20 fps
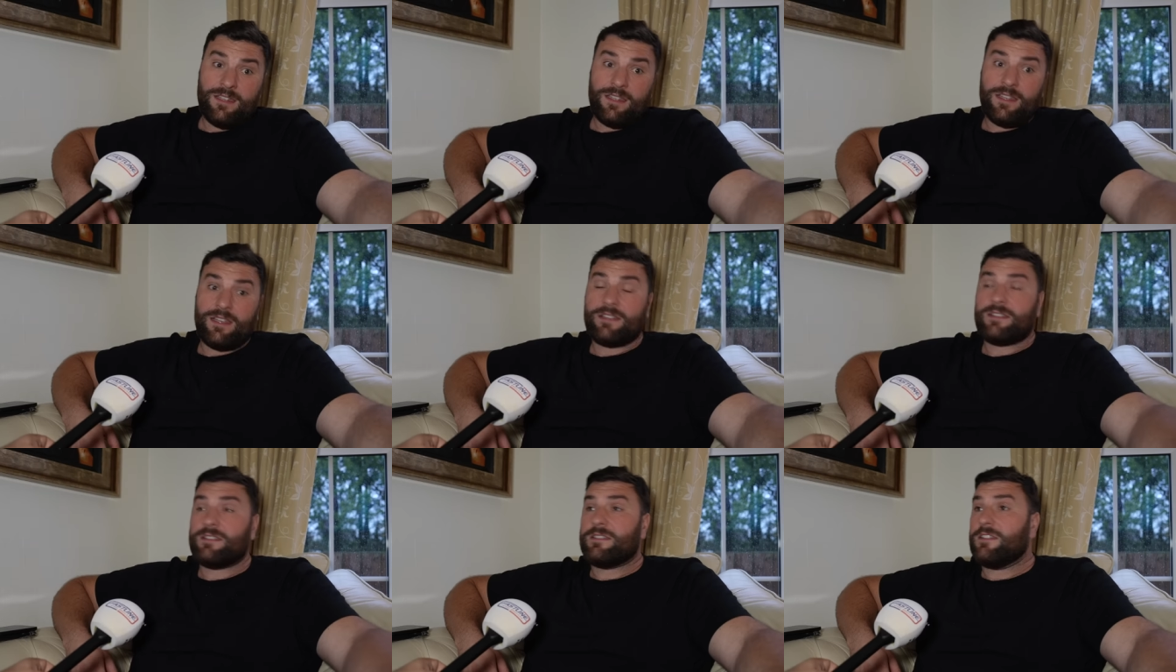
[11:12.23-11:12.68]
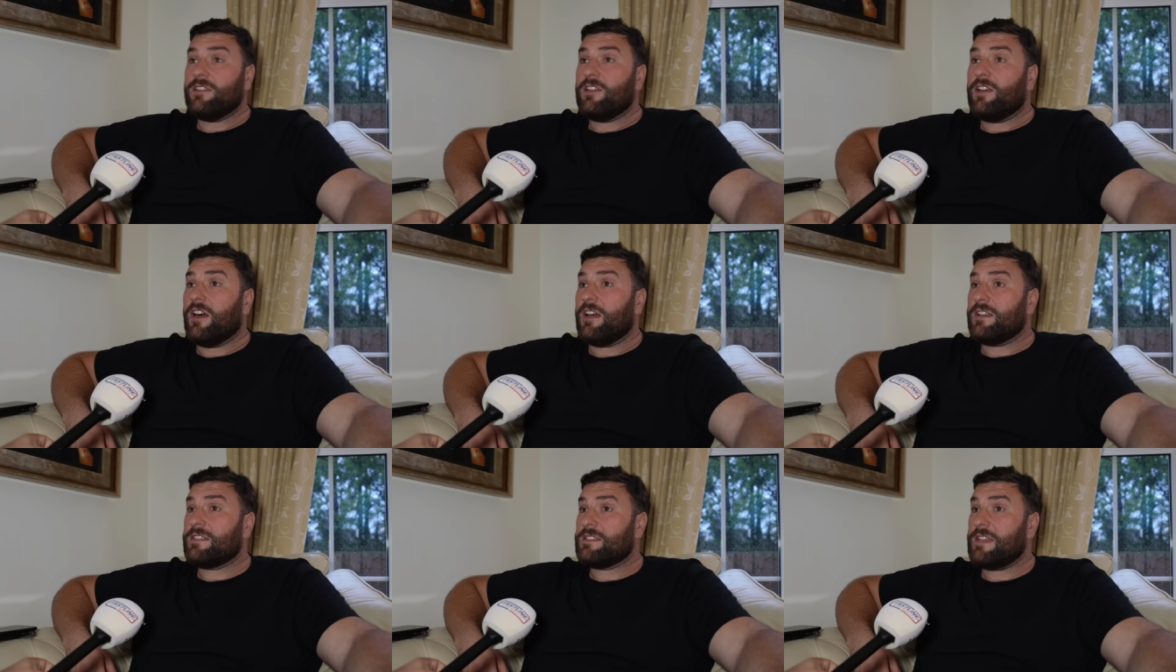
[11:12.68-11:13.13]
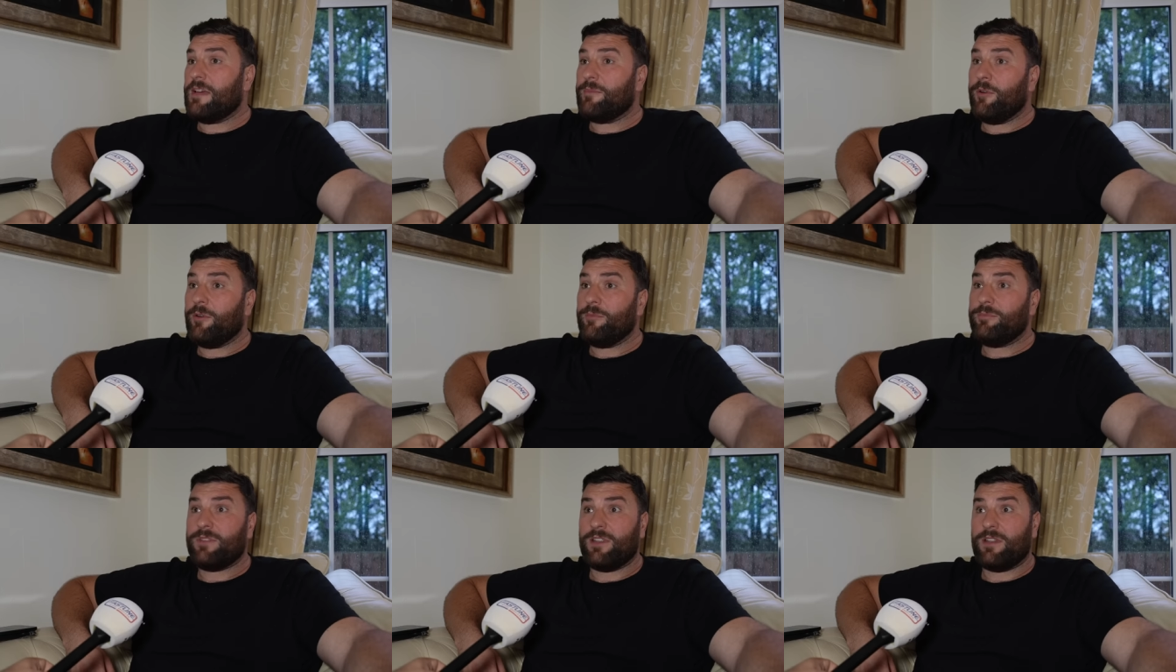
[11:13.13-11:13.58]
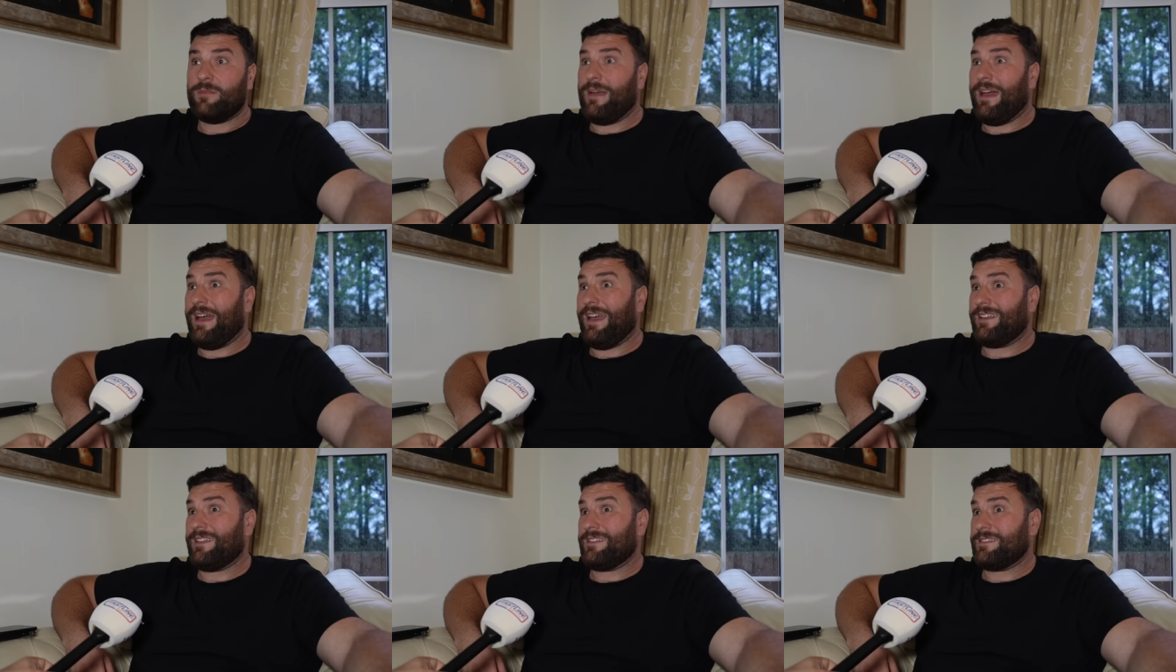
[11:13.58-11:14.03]
it's you got to step up to the
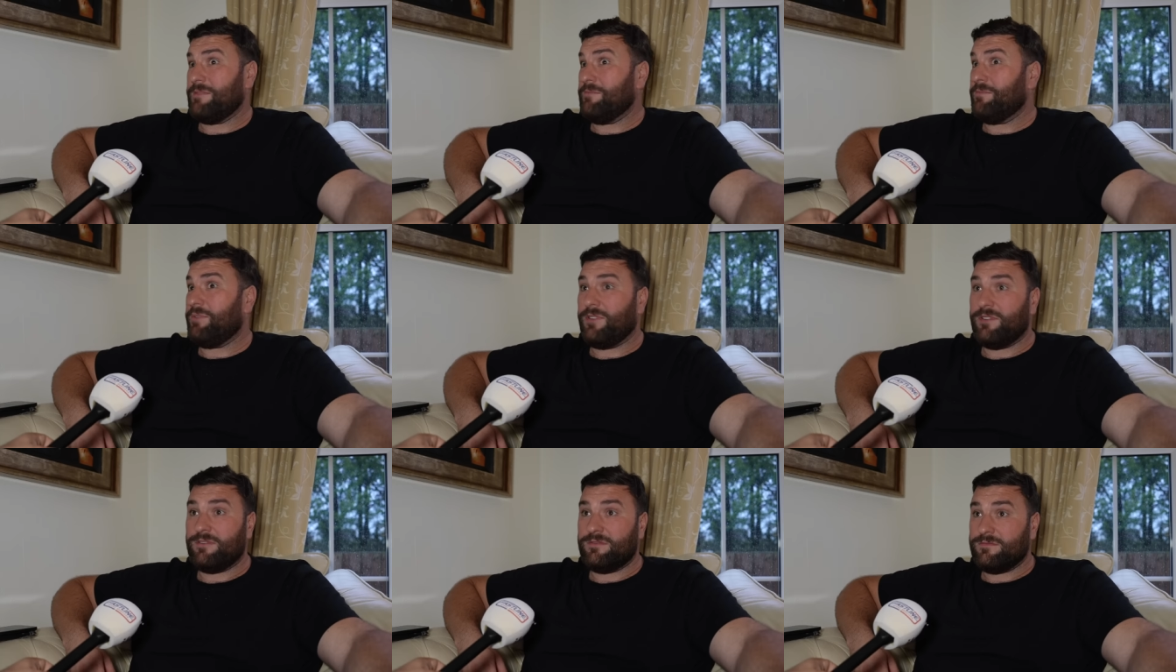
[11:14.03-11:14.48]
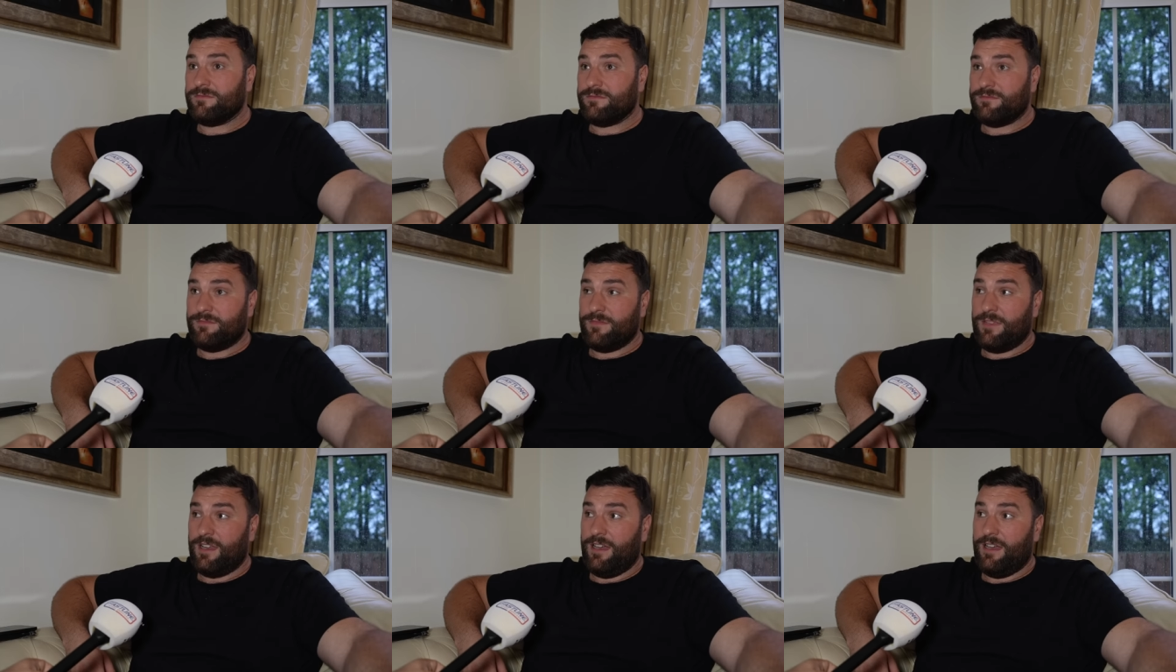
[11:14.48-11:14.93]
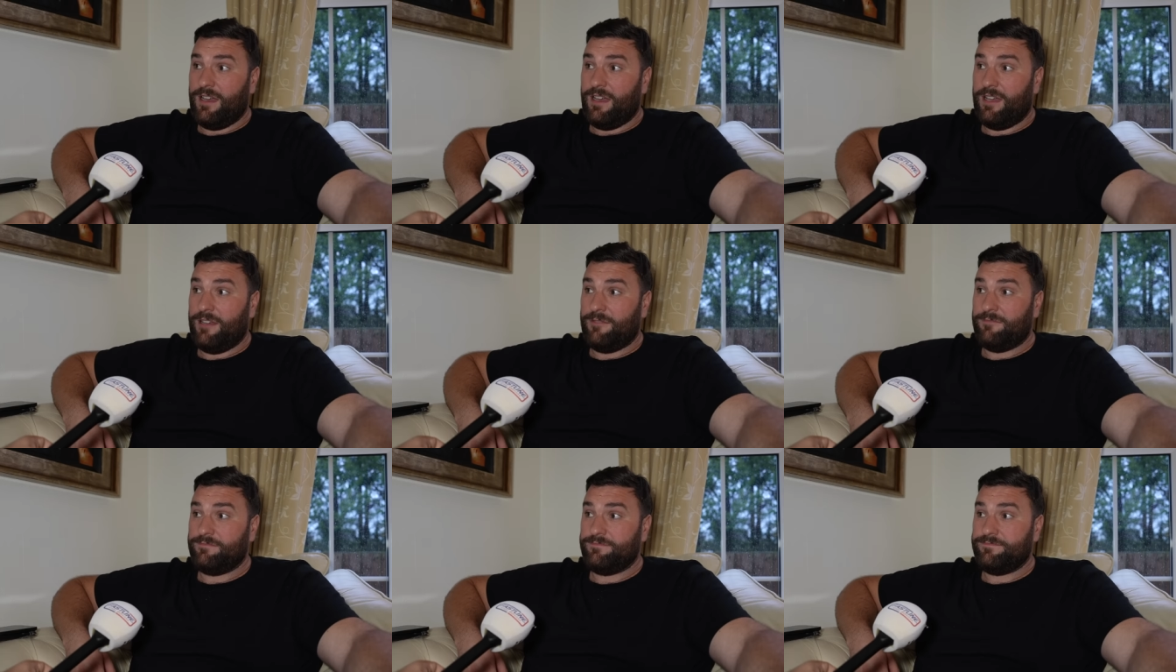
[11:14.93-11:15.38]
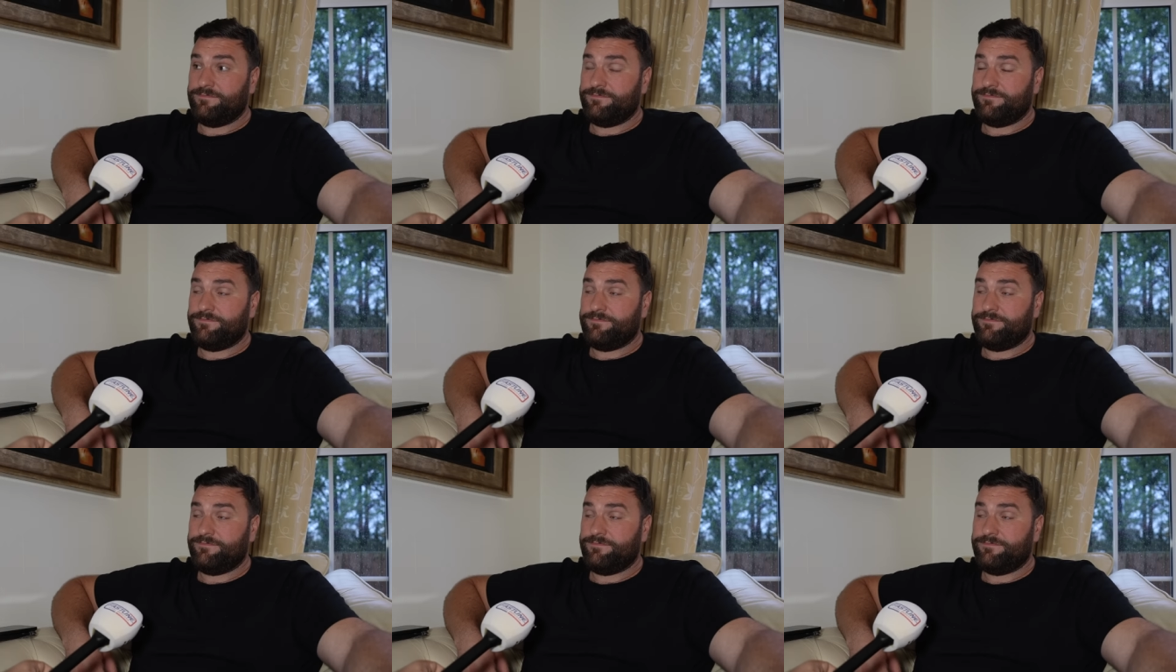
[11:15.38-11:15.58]
mark. Simple. Um,